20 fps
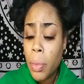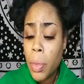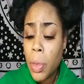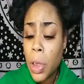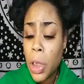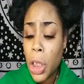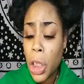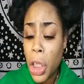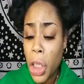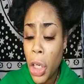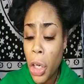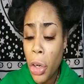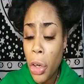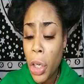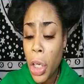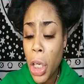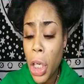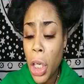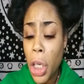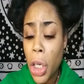
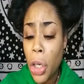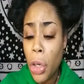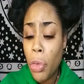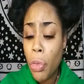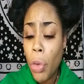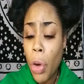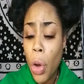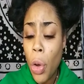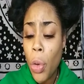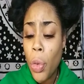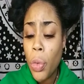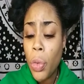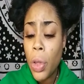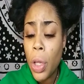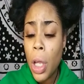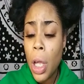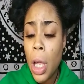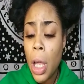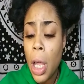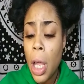security, growth,
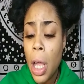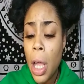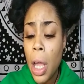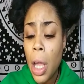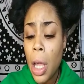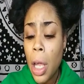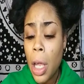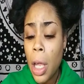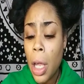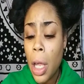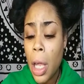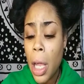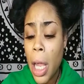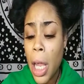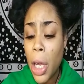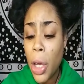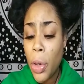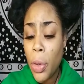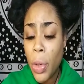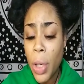
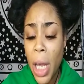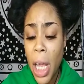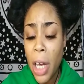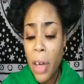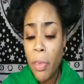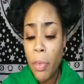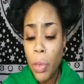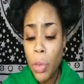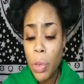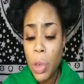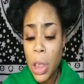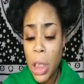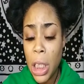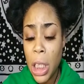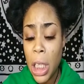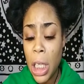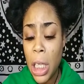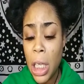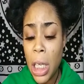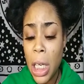and creative
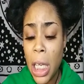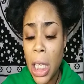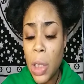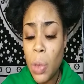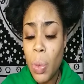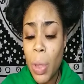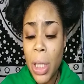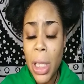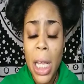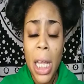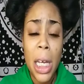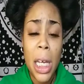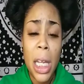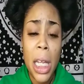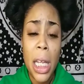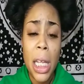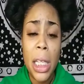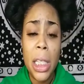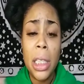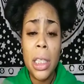routine is what they
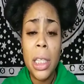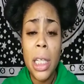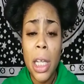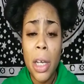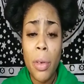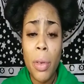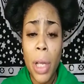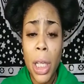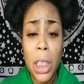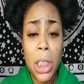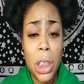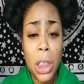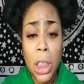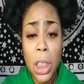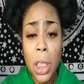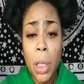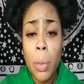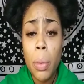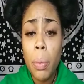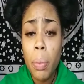need in a
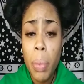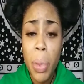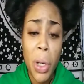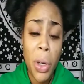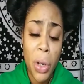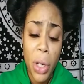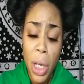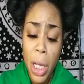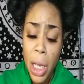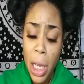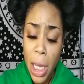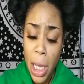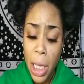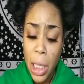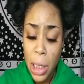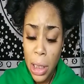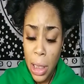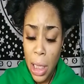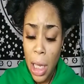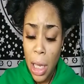relationship. Period.
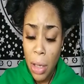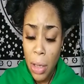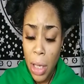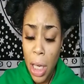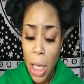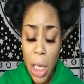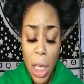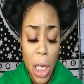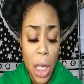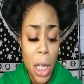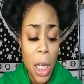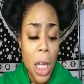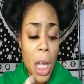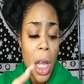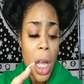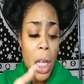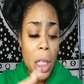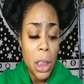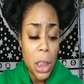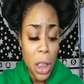Hands down. They need
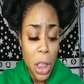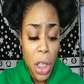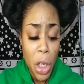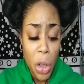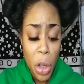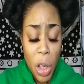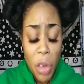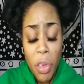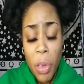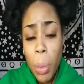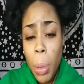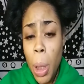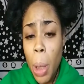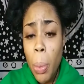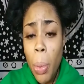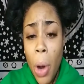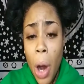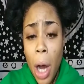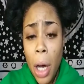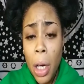security from their
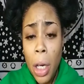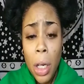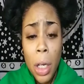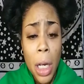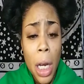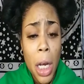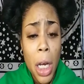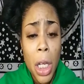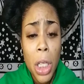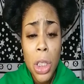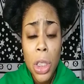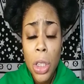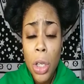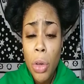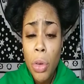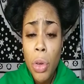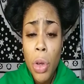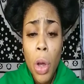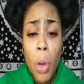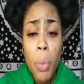partner. They need to know
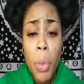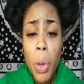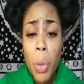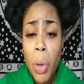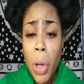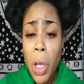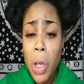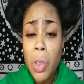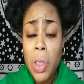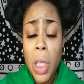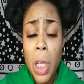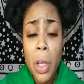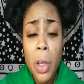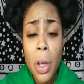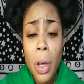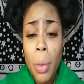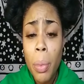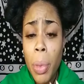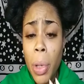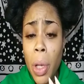you're gonna be where you say you're
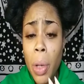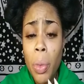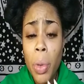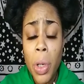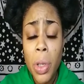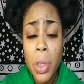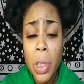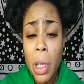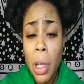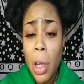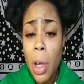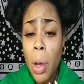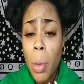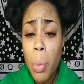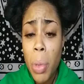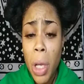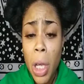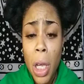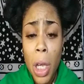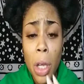gonna be, when you say you're gonna
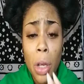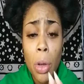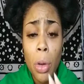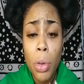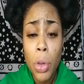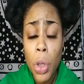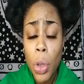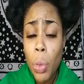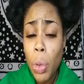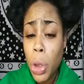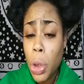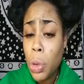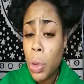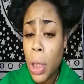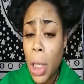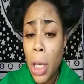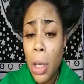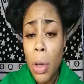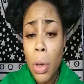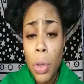be it. You're gonna do what you
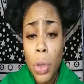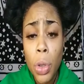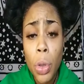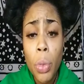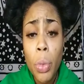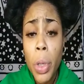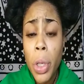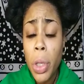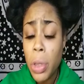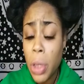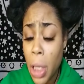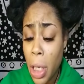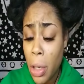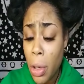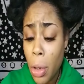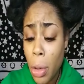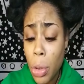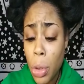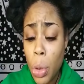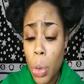say you're gonna do, when you say you're
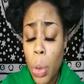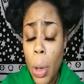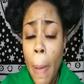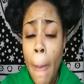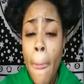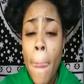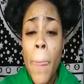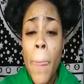gonna do it.